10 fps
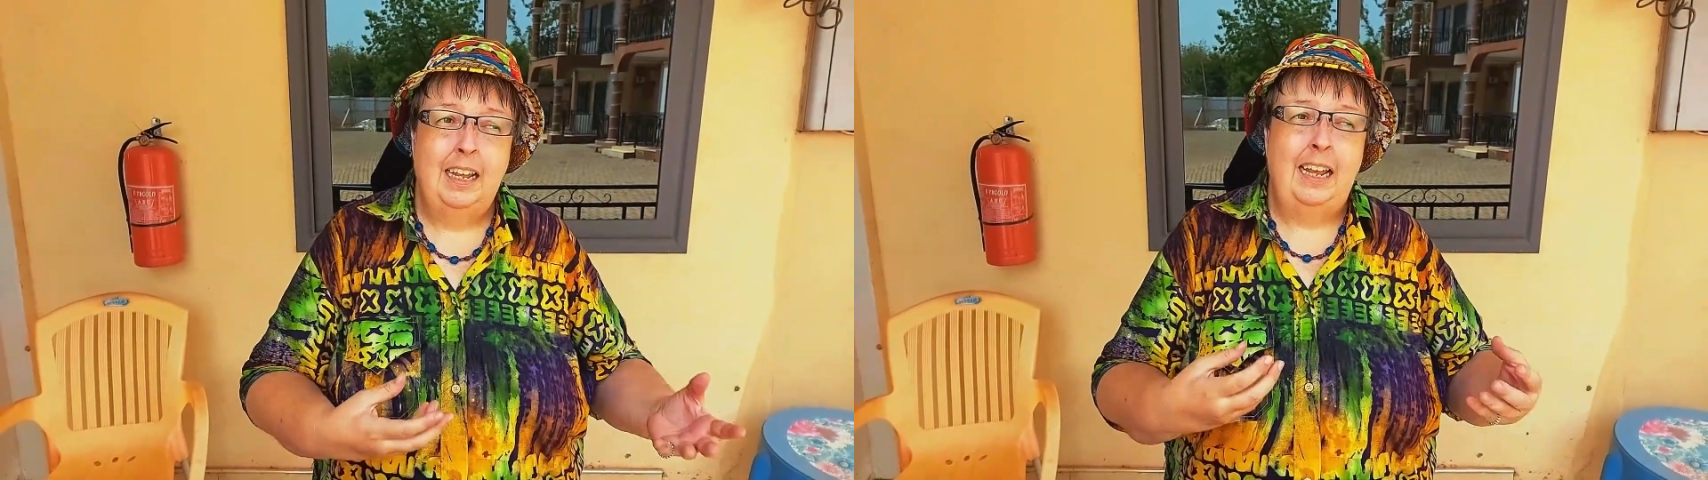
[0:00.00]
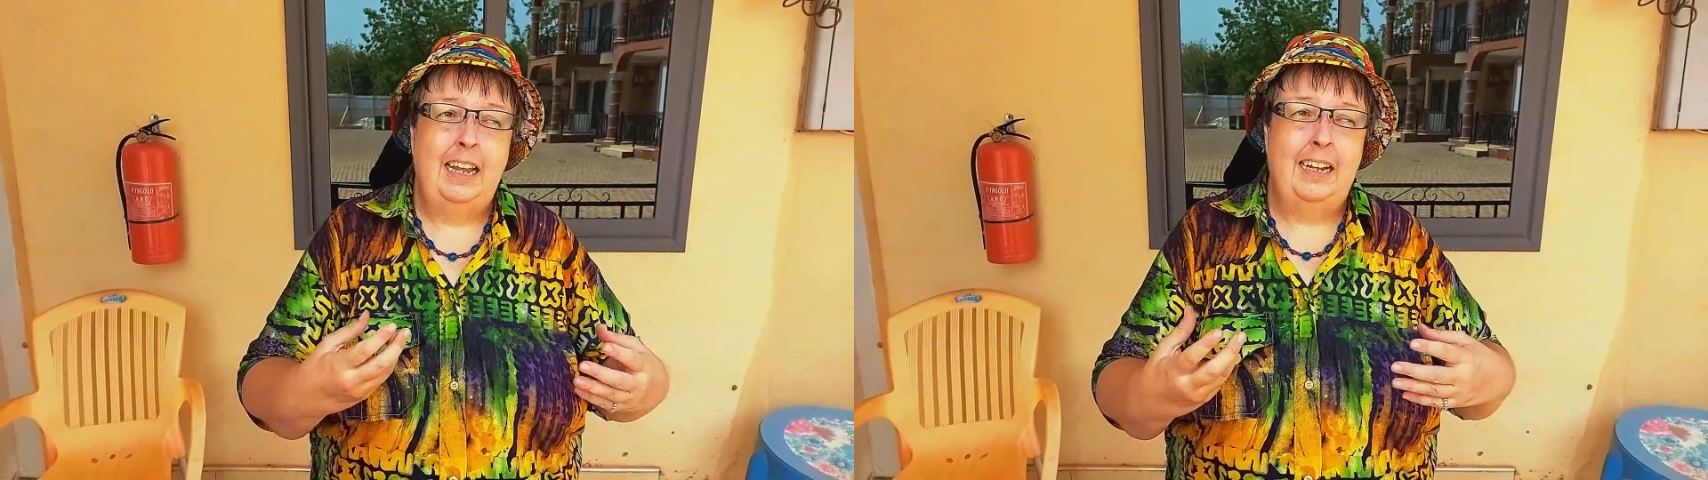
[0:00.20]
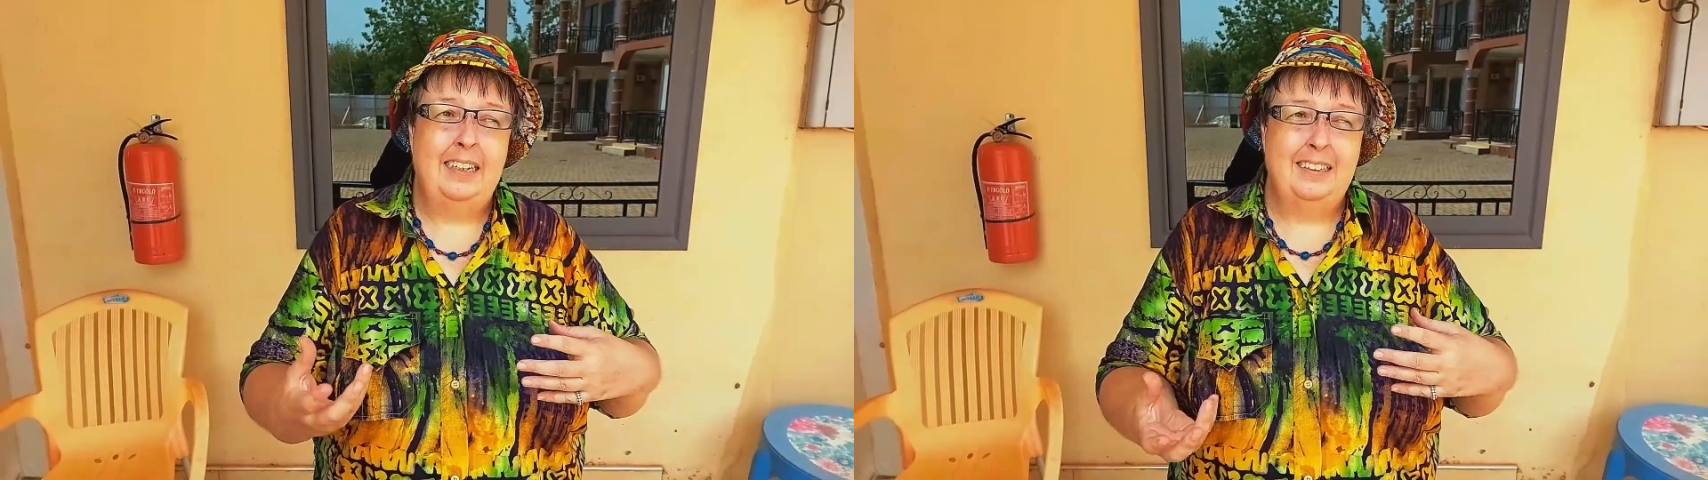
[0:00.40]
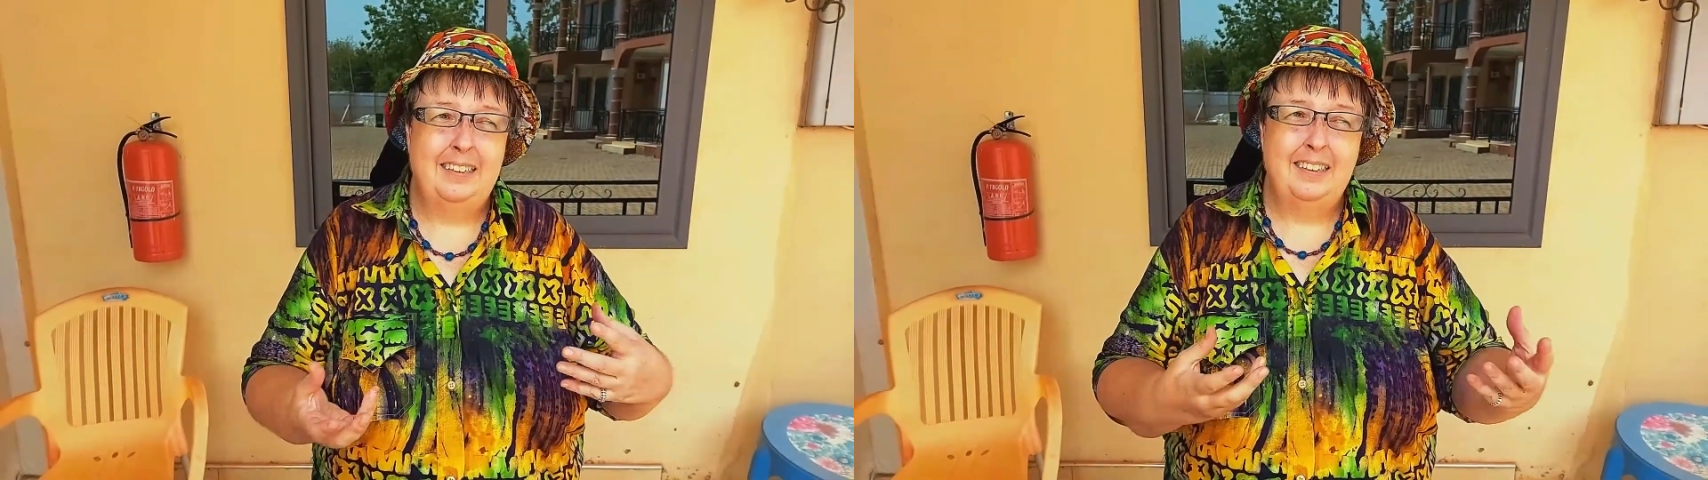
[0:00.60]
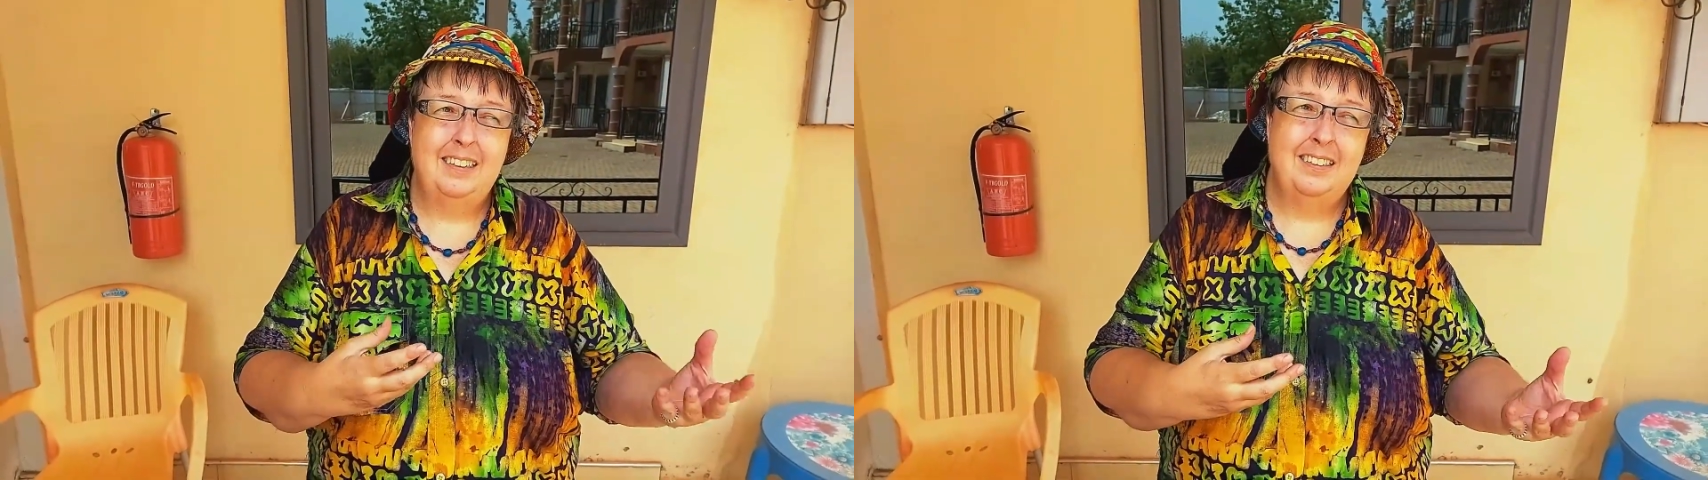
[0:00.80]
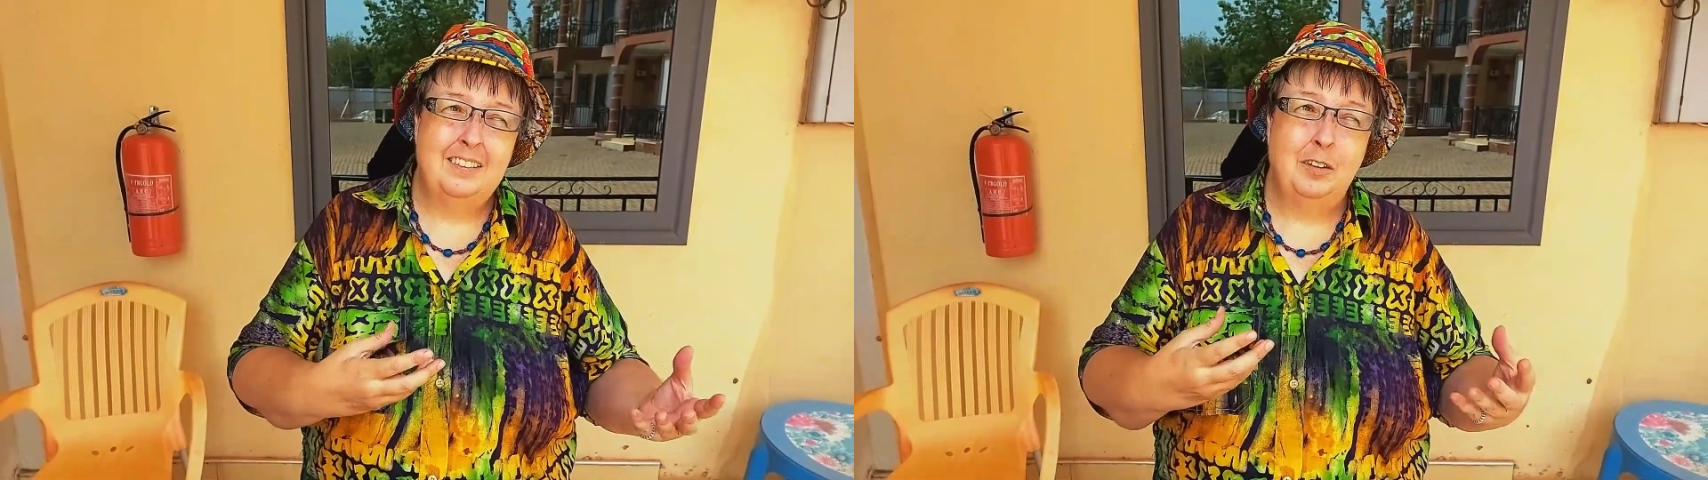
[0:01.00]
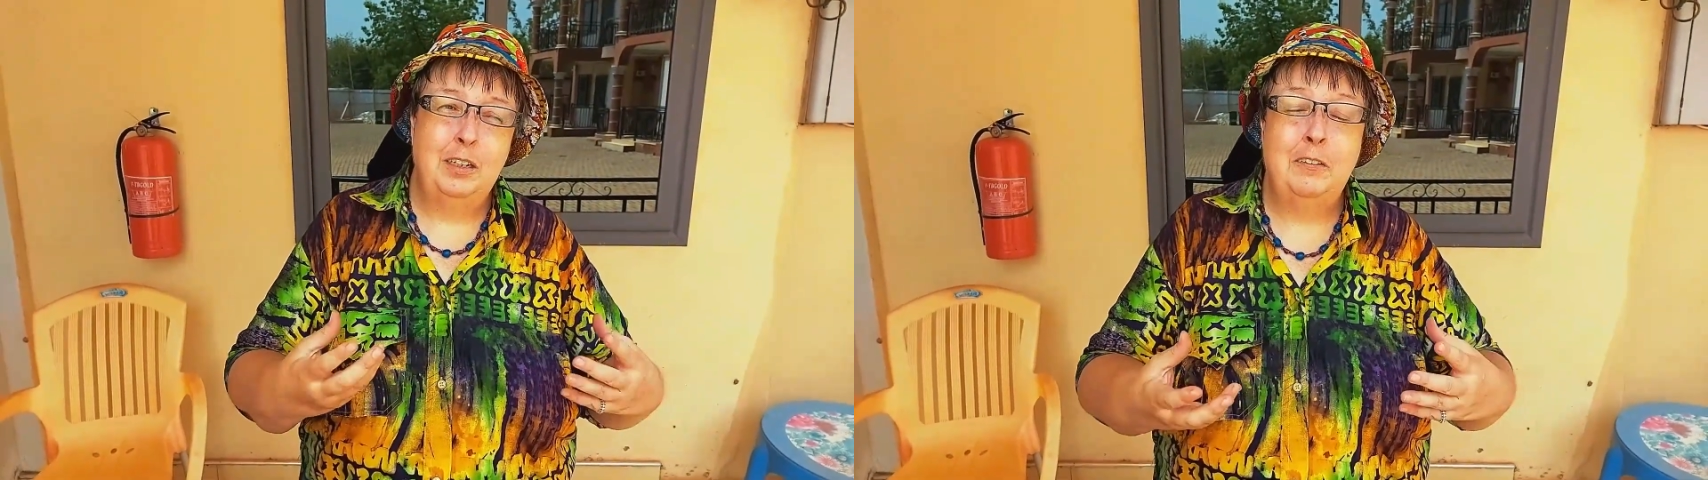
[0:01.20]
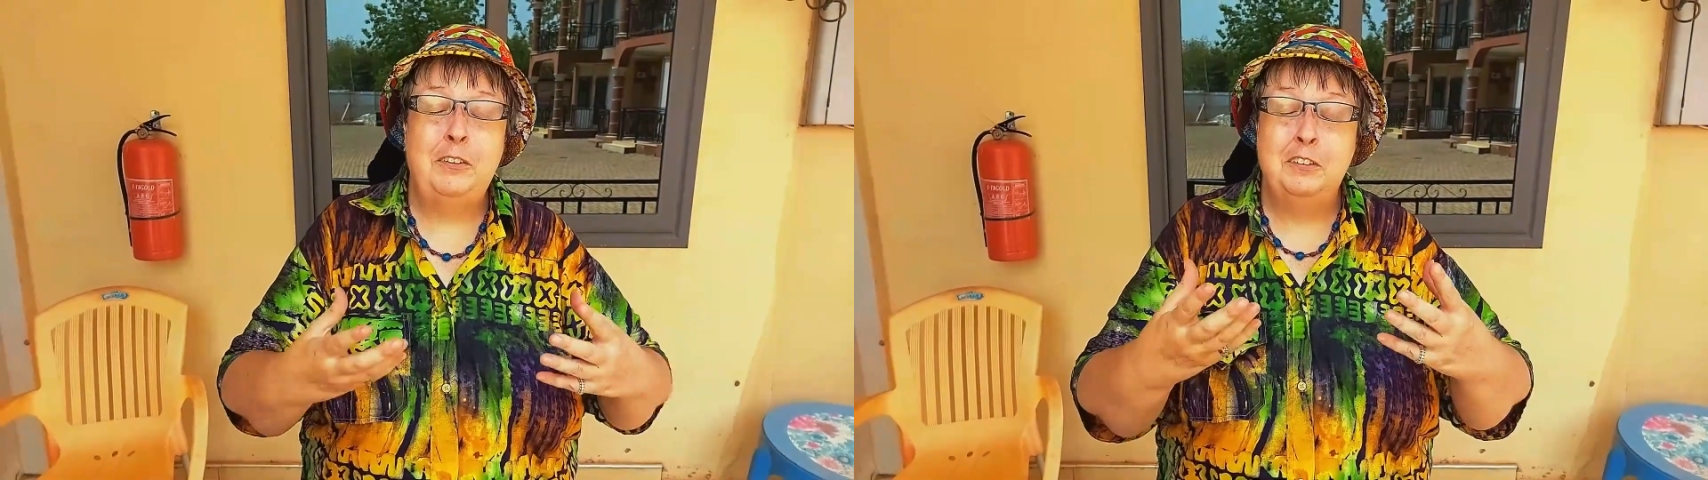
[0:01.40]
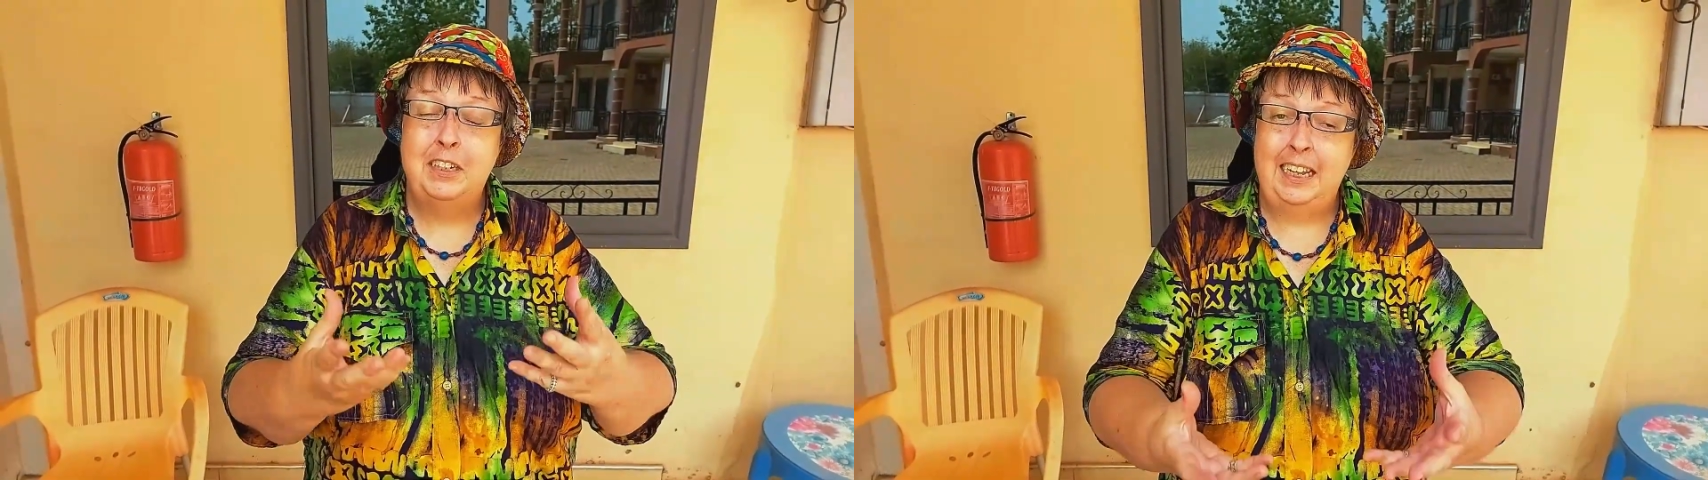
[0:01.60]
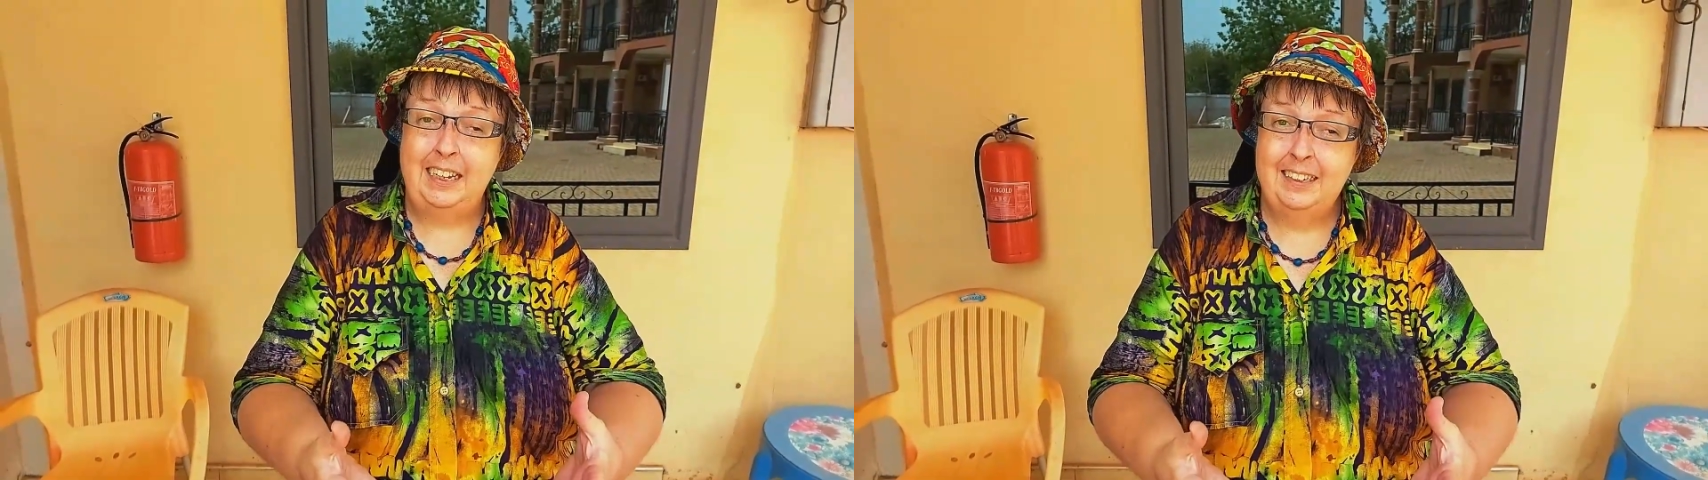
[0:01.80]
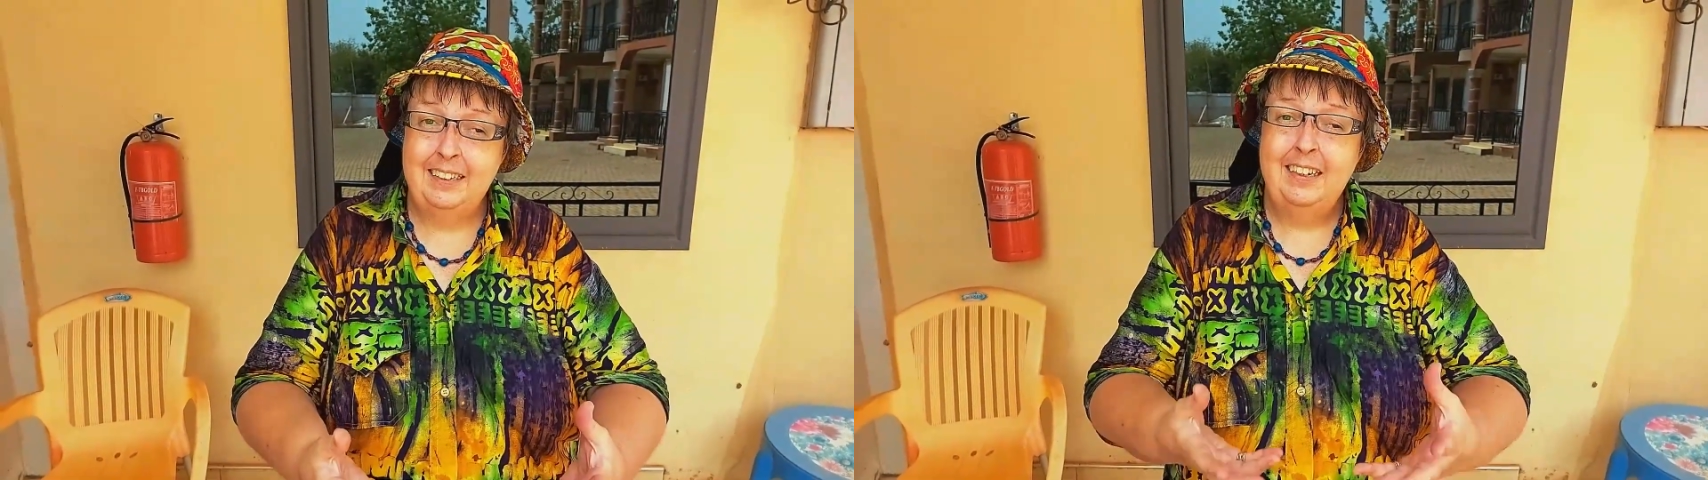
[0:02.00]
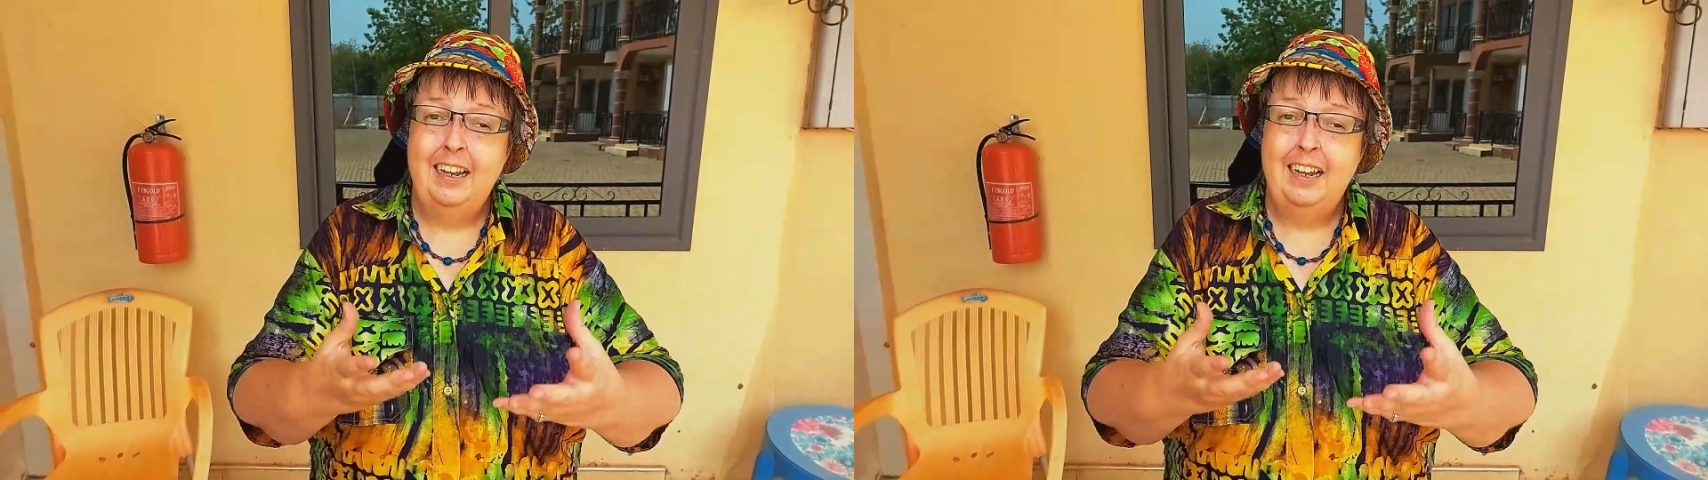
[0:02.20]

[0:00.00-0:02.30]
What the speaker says: And so if you can,